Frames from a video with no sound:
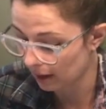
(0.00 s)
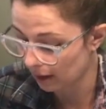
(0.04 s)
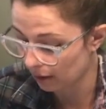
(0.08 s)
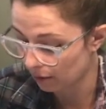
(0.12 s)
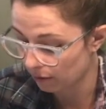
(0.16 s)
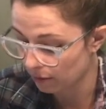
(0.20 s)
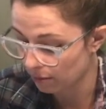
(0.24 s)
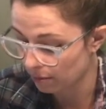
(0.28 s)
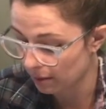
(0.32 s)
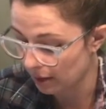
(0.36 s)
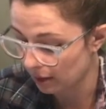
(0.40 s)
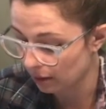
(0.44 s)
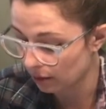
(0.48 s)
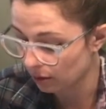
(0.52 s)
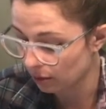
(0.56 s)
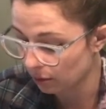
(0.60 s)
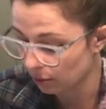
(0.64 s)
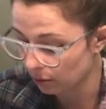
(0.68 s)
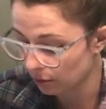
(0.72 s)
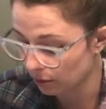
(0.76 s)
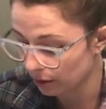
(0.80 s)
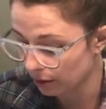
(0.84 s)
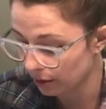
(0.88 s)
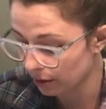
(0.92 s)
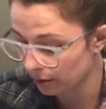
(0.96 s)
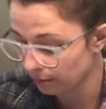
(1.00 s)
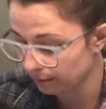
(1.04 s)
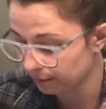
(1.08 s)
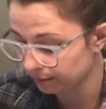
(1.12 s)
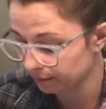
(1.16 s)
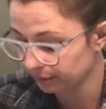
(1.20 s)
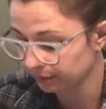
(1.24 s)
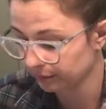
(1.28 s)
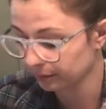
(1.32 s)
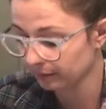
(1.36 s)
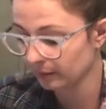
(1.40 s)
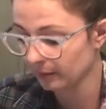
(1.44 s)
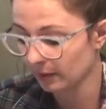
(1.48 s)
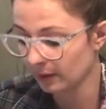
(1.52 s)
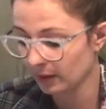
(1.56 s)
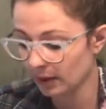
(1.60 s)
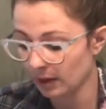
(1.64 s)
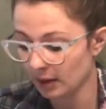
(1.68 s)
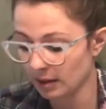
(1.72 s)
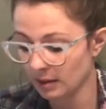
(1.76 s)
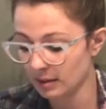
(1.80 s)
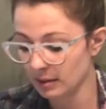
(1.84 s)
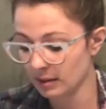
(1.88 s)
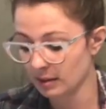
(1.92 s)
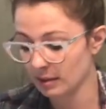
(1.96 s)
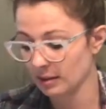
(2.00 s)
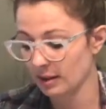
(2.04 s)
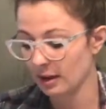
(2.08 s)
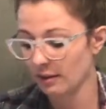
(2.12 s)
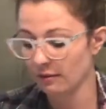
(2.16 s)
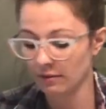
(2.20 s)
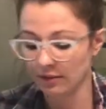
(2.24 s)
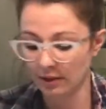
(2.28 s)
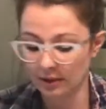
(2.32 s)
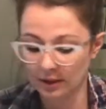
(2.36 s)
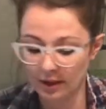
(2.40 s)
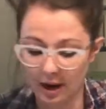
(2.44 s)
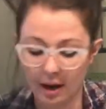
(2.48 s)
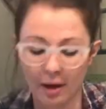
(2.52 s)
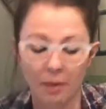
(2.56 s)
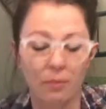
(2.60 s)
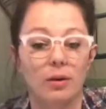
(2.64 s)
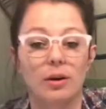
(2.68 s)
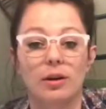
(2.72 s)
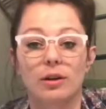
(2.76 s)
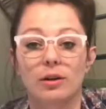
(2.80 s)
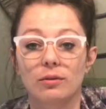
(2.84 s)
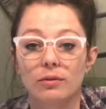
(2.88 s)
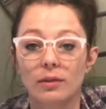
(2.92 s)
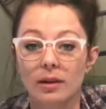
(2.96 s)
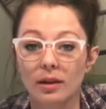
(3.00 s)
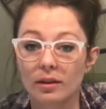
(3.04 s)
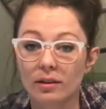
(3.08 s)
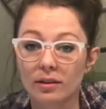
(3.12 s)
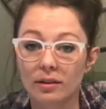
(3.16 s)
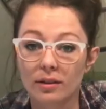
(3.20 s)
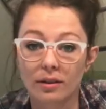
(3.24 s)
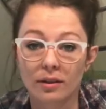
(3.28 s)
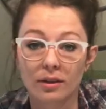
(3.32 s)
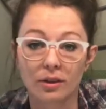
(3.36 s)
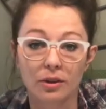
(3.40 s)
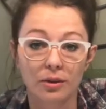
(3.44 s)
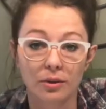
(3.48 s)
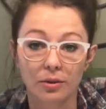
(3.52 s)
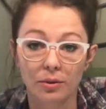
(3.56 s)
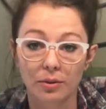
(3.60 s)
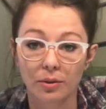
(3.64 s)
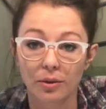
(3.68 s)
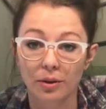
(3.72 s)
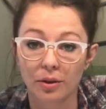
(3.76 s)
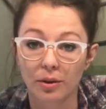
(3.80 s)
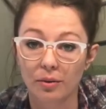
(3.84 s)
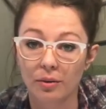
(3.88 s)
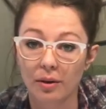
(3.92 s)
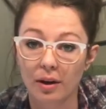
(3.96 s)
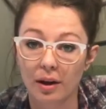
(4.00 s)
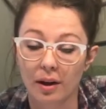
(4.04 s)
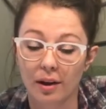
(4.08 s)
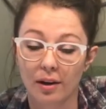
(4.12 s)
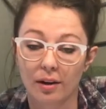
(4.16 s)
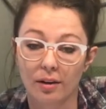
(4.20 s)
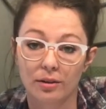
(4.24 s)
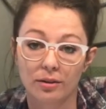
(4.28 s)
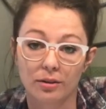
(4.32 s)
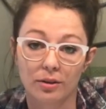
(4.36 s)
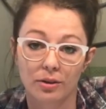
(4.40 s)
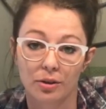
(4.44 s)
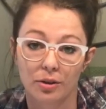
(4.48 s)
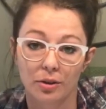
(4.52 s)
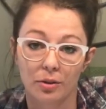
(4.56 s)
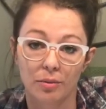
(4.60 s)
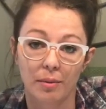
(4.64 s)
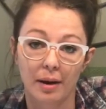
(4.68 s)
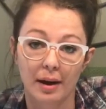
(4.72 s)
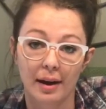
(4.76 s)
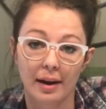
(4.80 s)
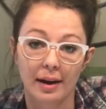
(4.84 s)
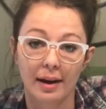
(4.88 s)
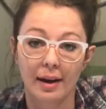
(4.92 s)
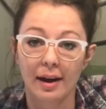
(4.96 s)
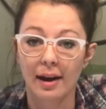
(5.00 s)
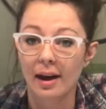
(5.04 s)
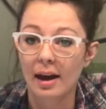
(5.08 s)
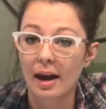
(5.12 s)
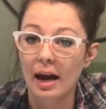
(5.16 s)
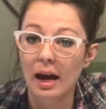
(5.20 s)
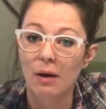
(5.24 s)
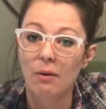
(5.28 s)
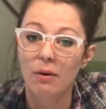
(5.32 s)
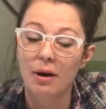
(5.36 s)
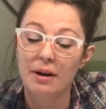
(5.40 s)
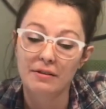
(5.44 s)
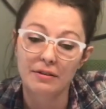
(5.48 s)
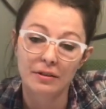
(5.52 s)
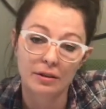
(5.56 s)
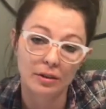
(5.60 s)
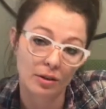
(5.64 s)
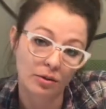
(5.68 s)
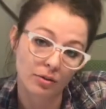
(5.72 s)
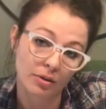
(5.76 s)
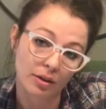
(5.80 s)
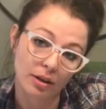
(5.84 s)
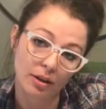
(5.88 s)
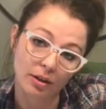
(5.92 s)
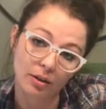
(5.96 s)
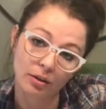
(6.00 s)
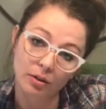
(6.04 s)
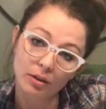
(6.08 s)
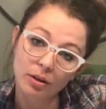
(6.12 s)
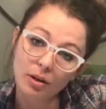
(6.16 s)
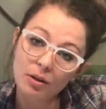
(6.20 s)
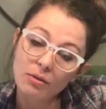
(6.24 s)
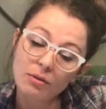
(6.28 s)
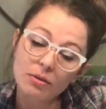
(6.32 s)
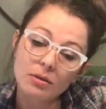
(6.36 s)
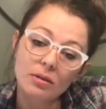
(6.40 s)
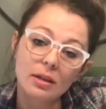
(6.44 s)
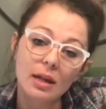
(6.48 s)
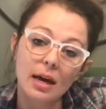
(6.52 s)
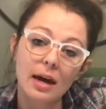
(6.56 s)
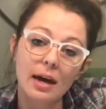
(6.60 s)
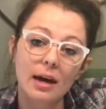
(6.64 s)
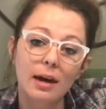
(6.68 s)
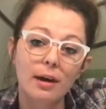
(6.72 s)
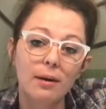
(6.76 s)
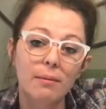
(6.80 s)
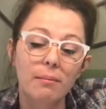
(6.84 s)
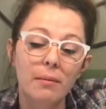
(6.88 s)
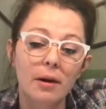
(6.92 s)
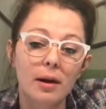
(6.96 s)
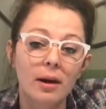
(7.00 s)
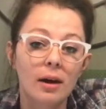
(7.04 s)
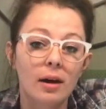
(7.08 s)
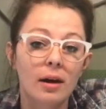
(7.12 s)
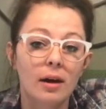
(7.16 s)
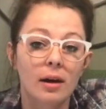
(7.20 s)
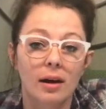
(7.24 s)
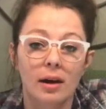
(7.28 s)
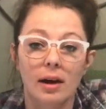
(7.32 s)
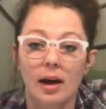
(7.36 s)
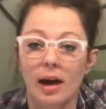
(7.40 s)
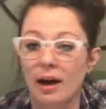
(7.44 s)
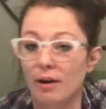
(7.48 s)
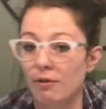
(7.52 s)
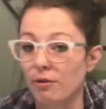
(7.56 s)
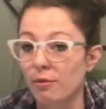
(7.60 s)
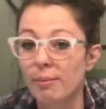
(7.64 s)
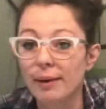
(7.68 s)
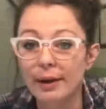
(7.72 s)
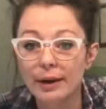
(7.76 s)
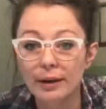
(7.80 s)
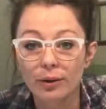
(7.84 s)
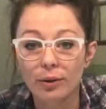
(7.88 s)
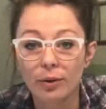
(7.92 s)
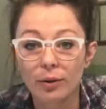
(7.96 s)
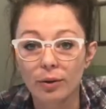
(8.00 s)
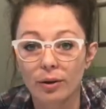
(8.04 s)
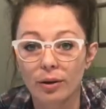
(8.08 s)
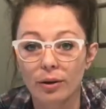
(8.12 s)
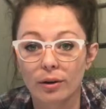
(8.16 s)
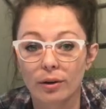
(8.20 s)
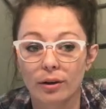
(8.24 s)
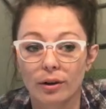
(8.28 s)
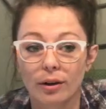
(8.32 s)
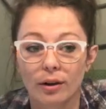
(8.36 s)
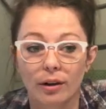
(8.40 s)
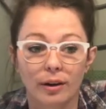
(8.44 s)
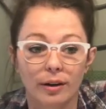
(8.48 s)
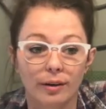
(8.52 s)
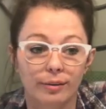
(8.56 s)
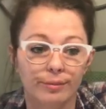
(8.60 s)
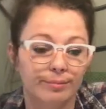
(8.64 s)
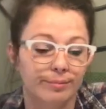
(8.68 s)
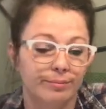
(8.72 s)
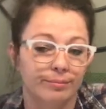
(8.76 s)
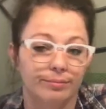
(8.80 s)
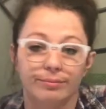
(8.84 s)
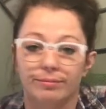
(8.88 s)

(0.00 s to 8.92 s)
alphabetical order. That's definitely not what you need to do. You can do by how often you think you'll use them, alphabetical order,